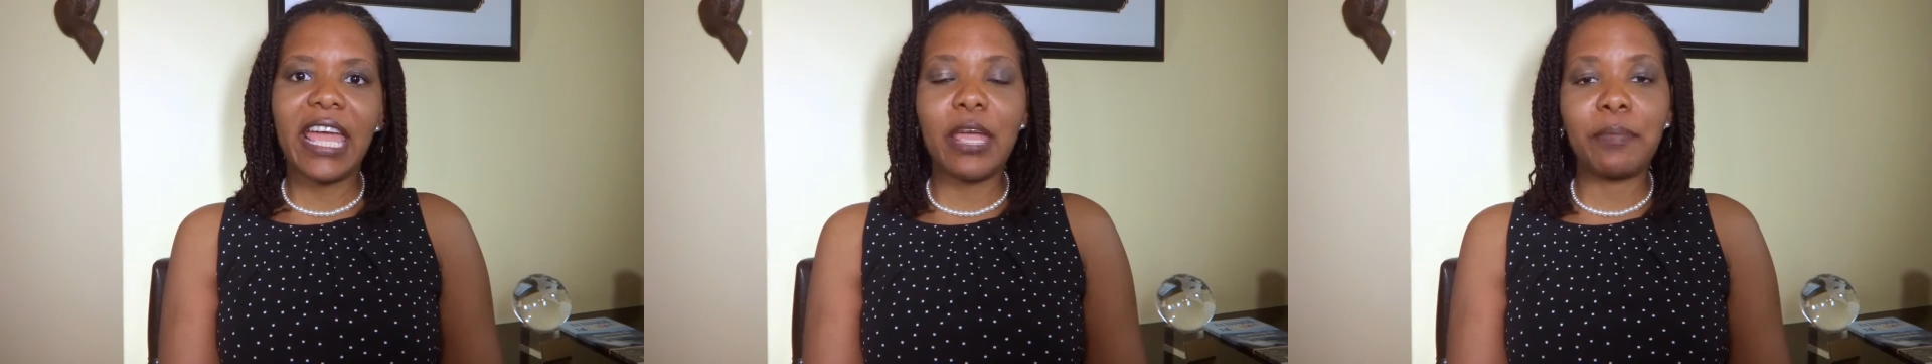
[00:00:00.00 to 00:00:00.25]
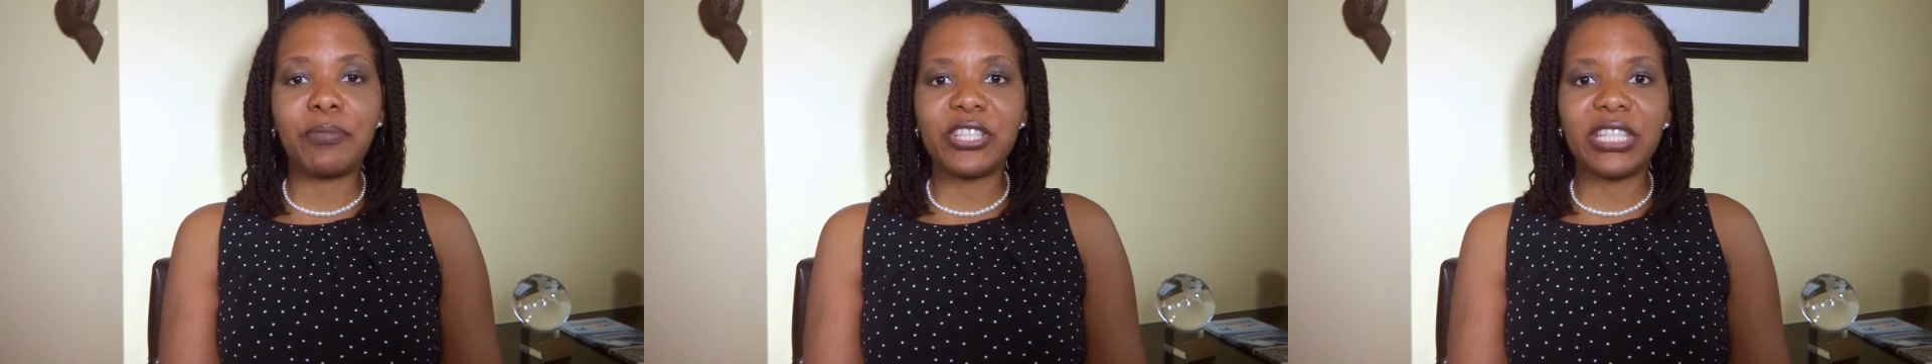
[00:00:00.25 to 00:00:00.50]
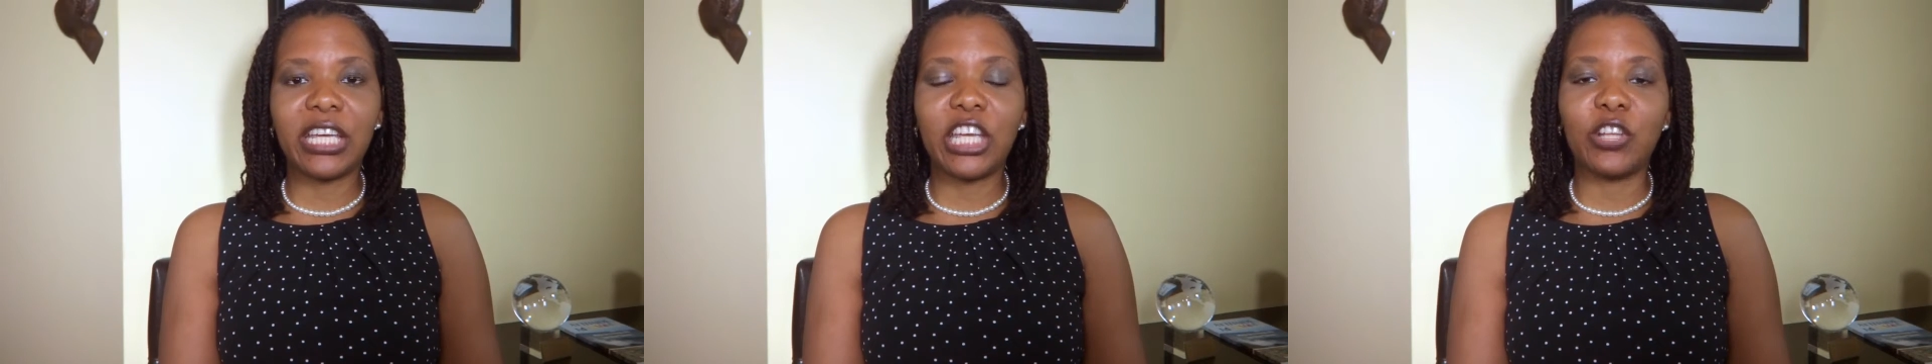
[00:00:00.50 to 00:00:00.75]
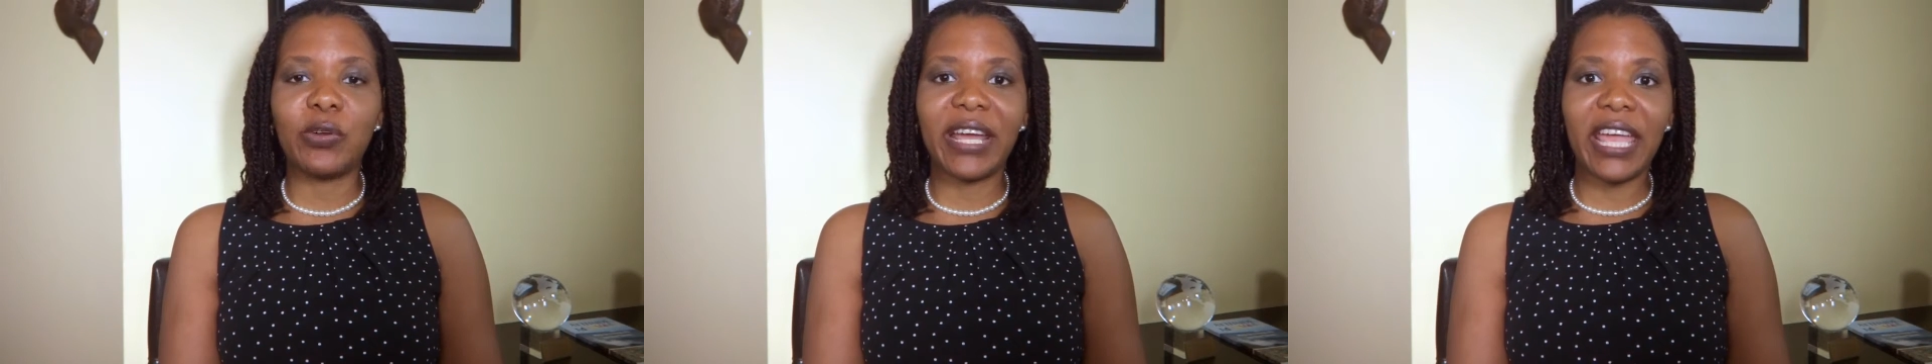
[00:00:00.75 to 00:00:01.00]
a
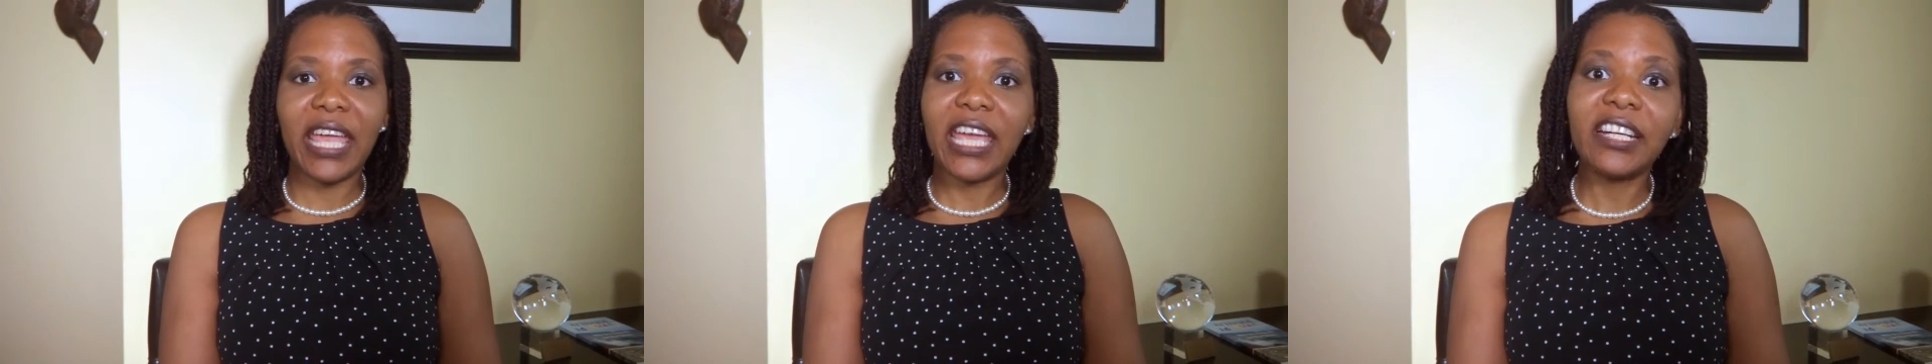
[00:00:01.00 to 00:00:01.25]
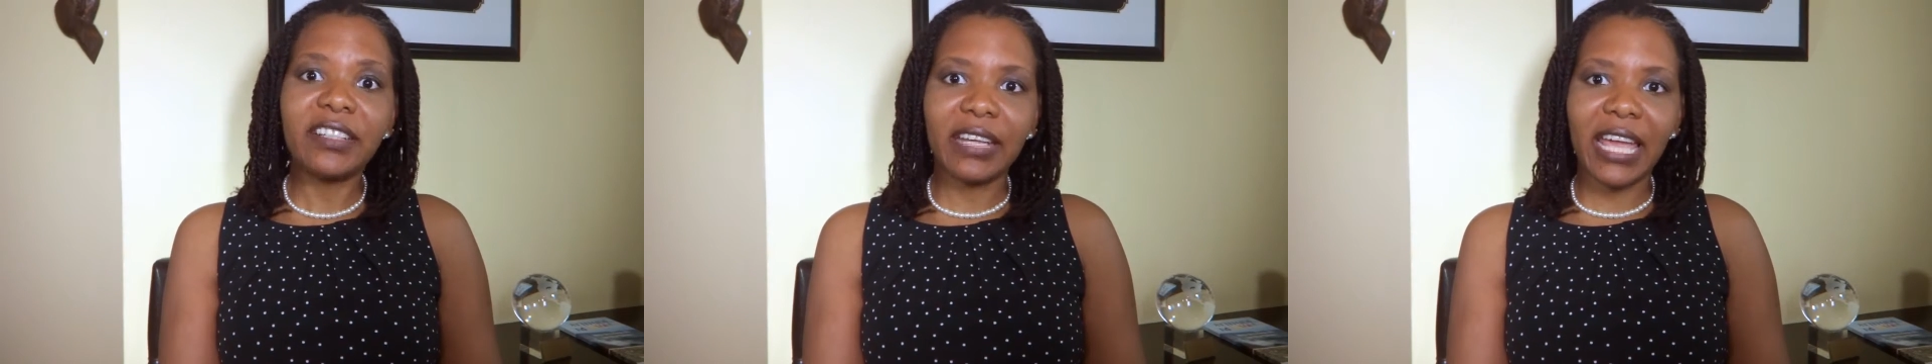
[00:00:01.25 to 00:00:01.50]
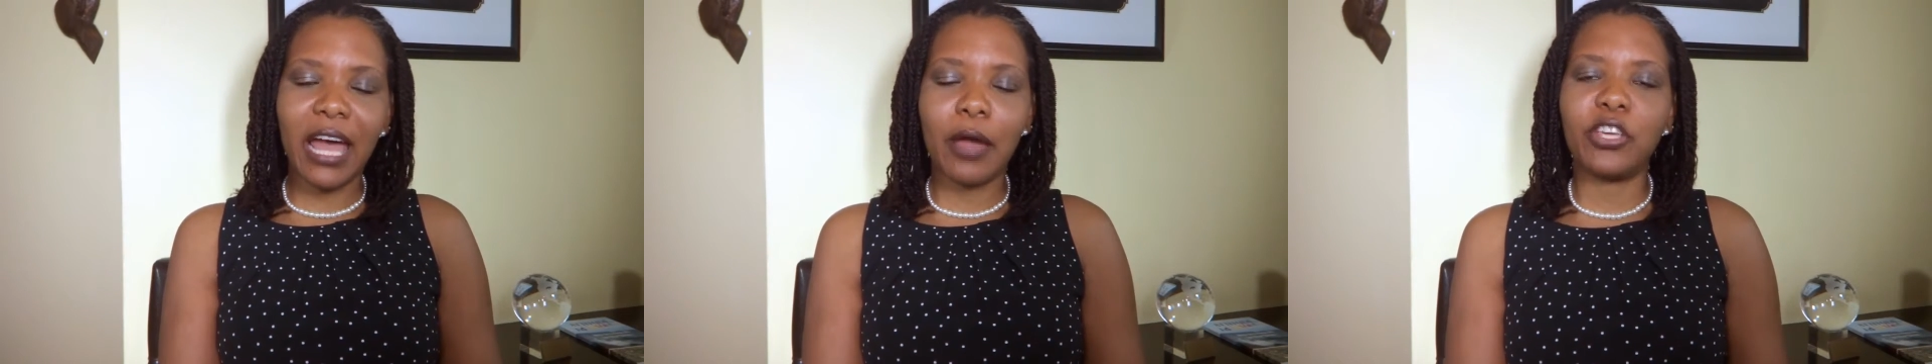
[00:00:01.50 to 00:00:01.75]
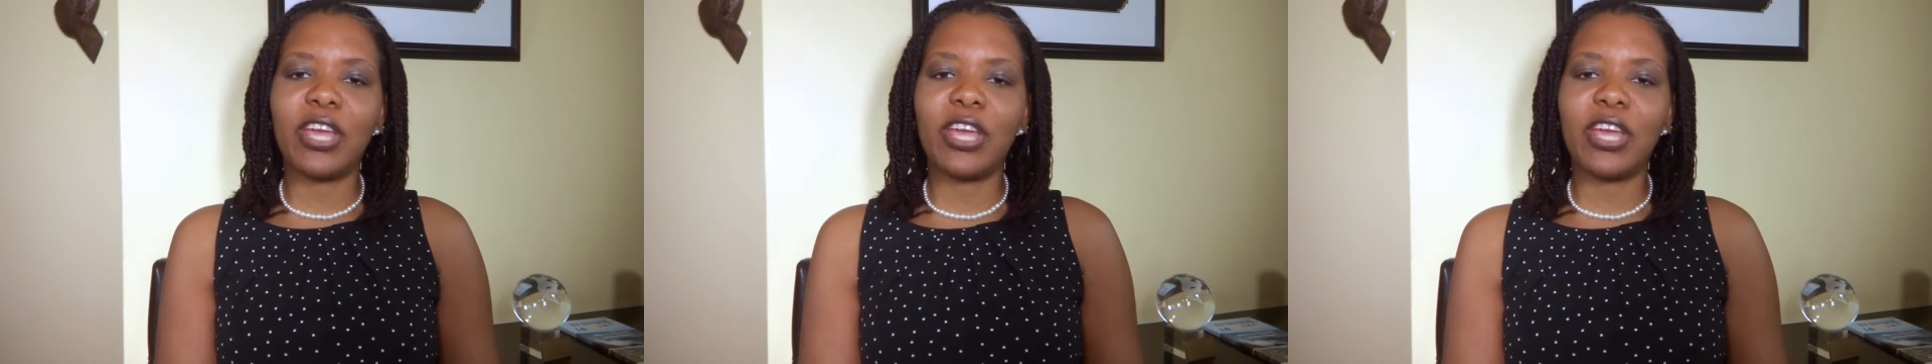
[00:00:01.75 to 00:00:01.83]
particular area,